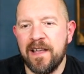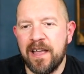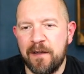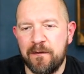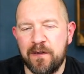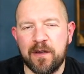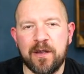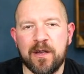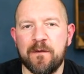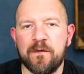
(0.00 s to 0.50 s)

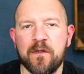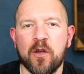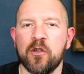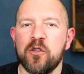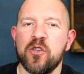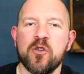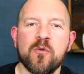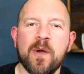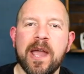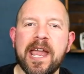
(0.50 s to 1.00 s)
If you if you're
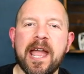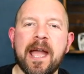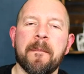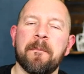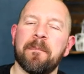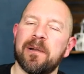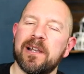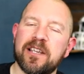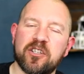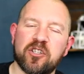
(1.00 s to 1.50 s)
new here,
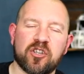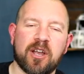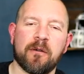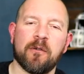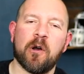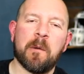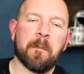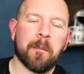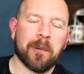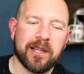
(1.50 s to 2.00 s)
please
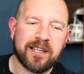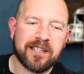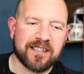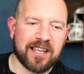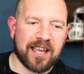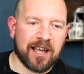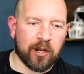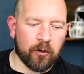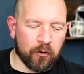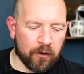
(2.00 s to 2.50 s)
shout up, please
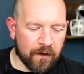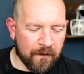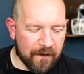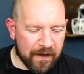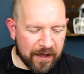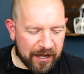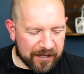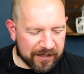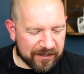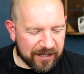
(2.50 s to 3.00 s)
say hello.
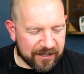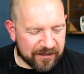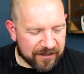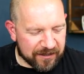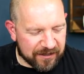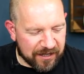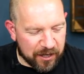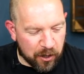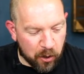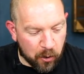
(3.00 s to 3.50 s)
It's nice to
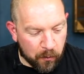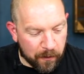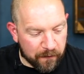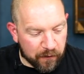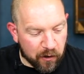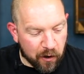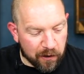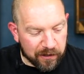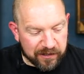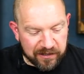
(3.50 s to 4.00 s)
see who
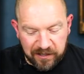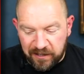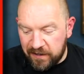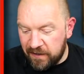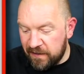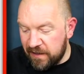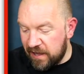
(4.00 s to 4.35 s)
we've got.